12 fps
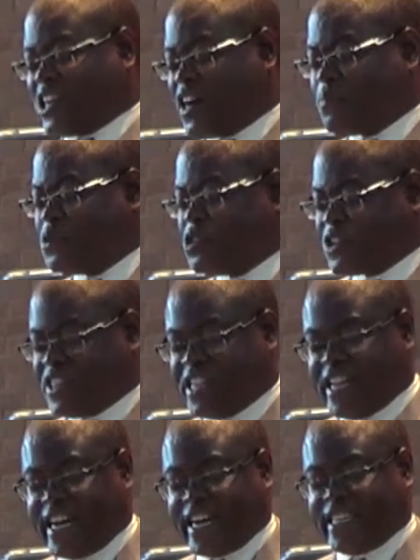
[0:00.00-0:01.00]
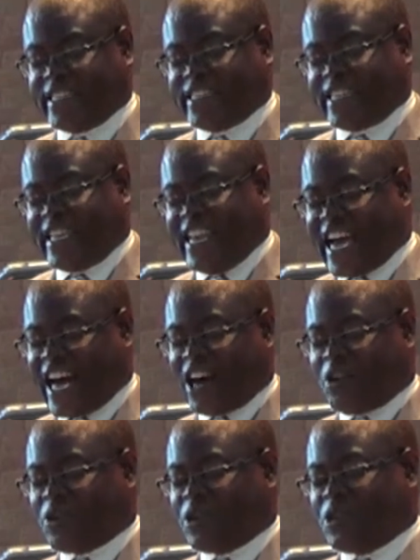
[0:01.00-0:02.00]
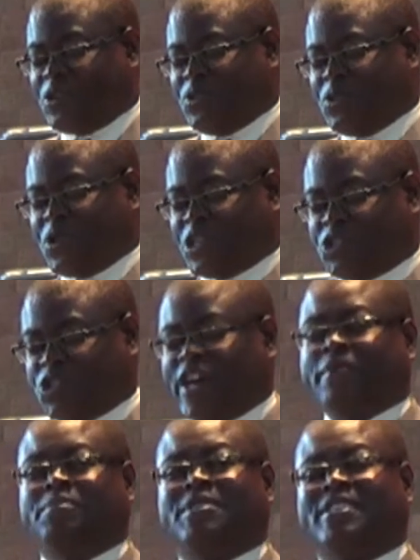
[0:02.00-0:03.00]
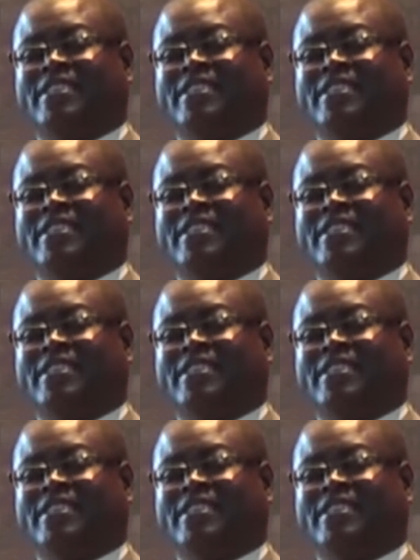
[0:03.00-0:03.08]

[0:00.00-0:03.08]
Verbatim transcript: come during the night, and now you are trapped,